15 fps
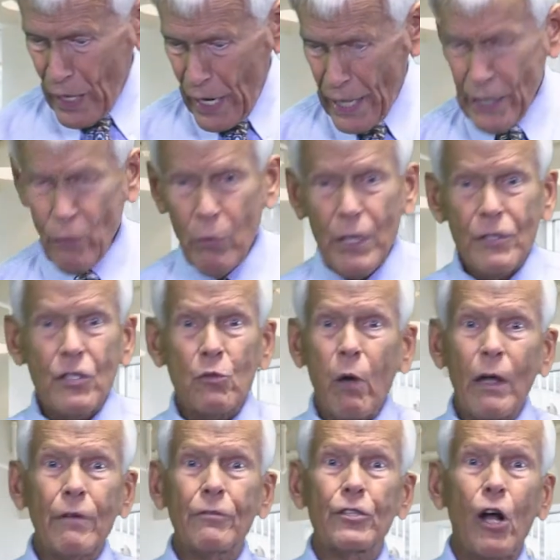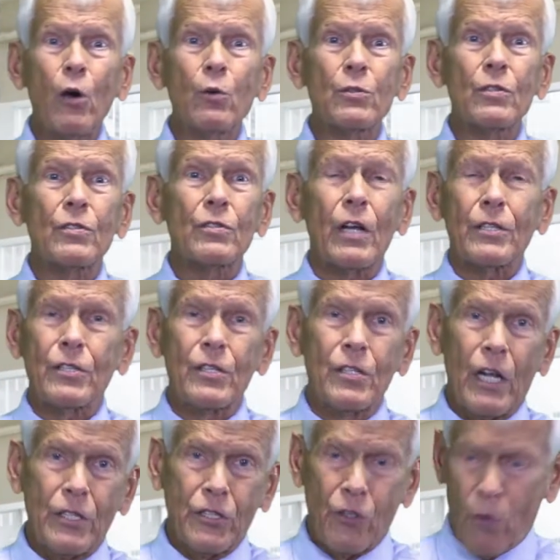Any reasons why you've chosen such and
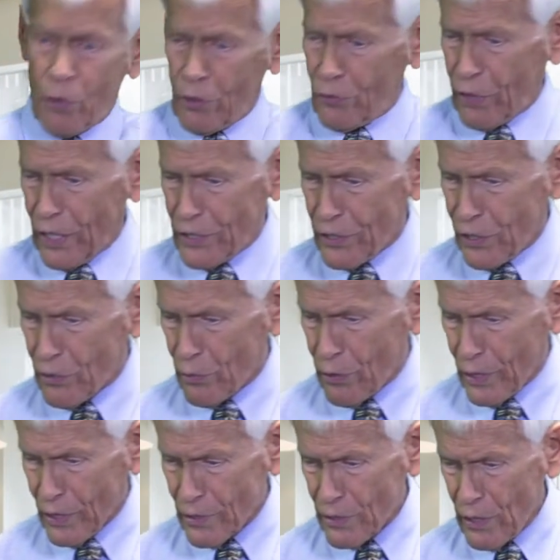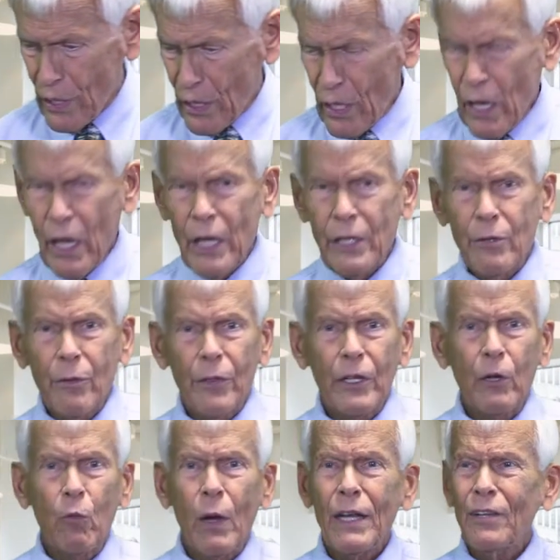such an organization to do this? And you're
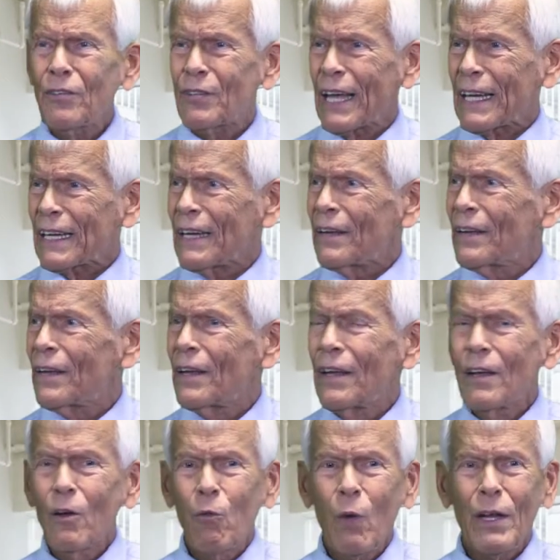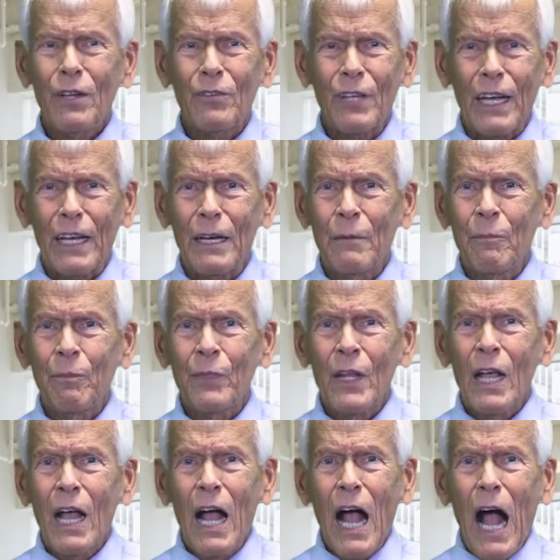thinking, wait a second.
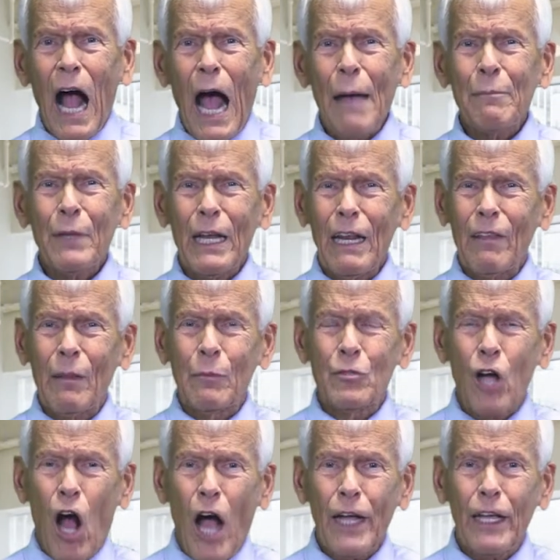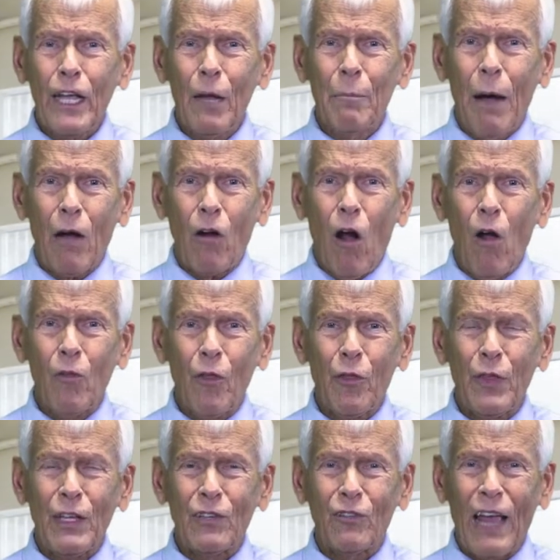I'm getting them talking about all the
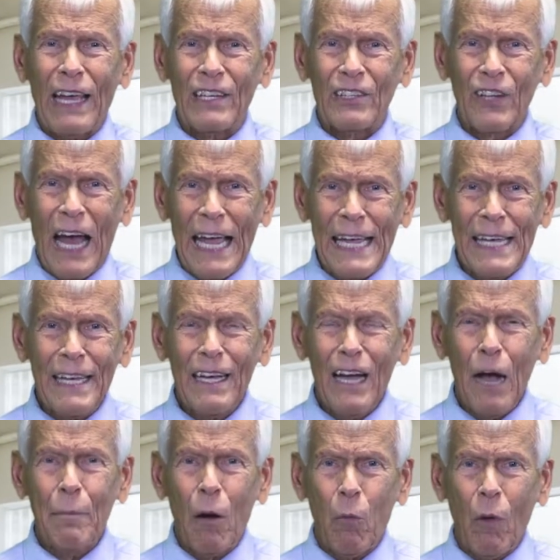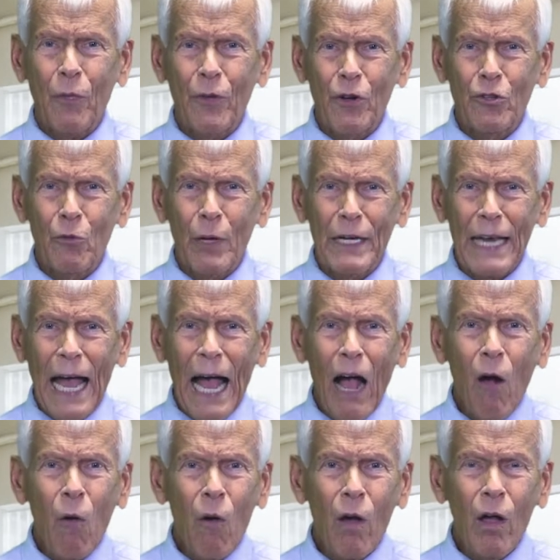things they like about what they're doing
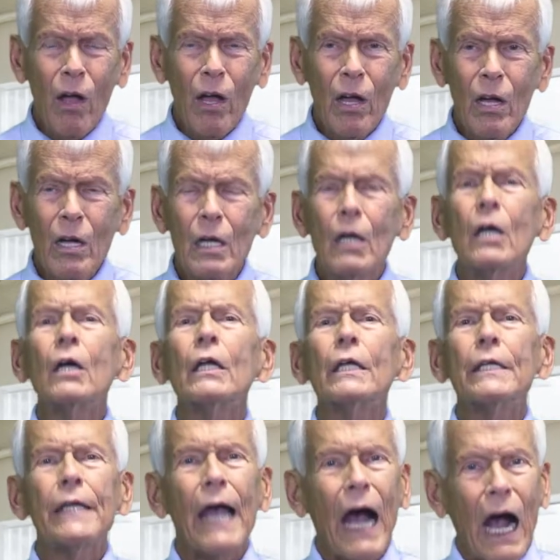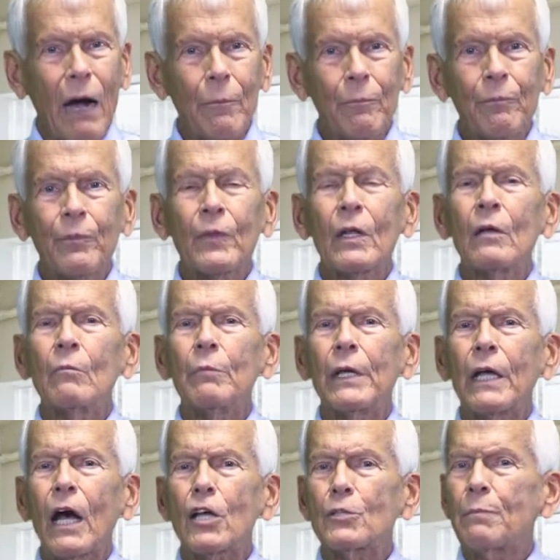now? Yeah,
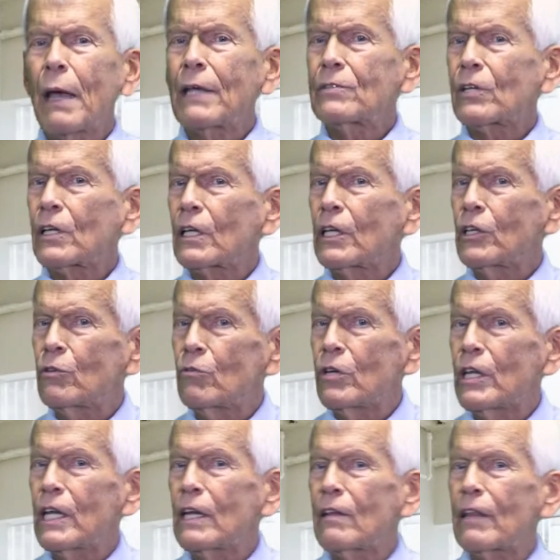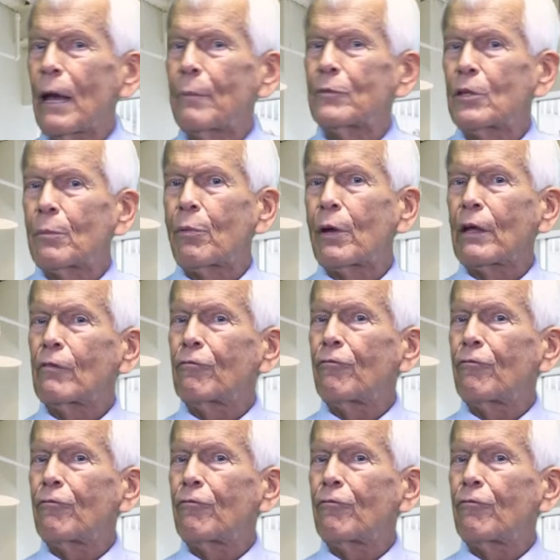because basically you need them to bring